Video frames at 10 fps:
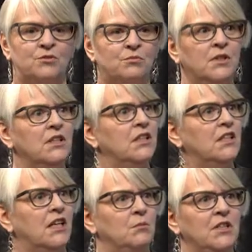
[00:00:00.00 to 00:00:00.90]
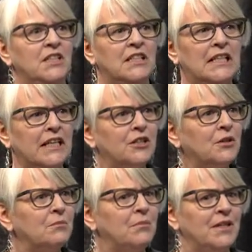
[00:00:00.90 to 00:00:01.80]
really coming together
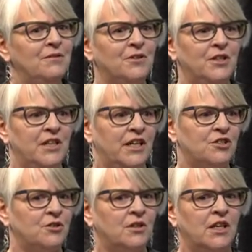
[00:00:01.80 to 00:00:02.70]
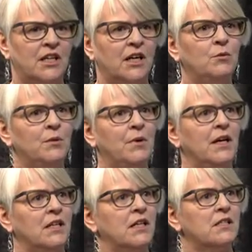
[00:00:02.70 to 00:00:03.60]
and being very natural. And I went
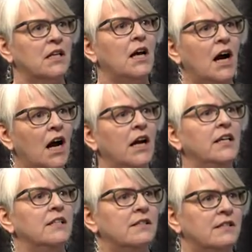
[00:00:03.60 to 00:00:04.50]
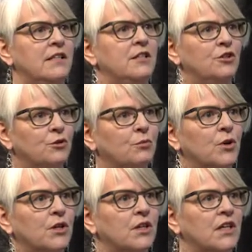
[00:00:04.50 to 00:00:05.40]
back and I said, I can see your
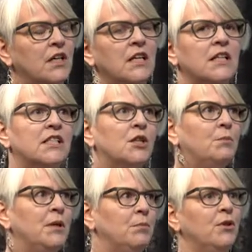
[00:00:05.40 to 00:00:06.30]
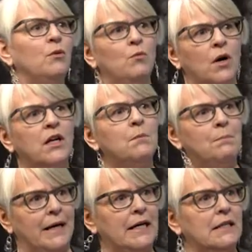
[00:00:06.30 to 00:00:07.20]
work. It's the people that want it
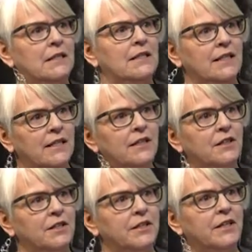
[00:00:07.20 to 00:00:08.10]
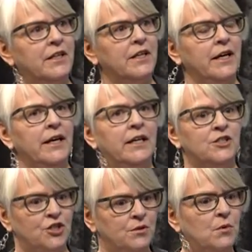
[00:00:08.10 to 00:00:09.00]
bad that get there. Mm-hmm.
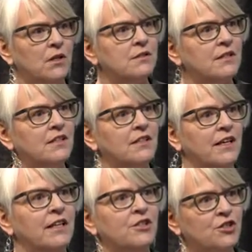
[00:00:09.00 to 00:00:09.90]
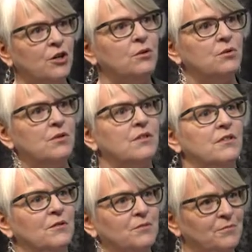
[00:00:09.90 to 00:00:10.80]
And she wants it, and it shows.
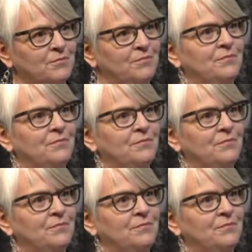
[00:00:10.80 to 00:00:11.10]
Yeah.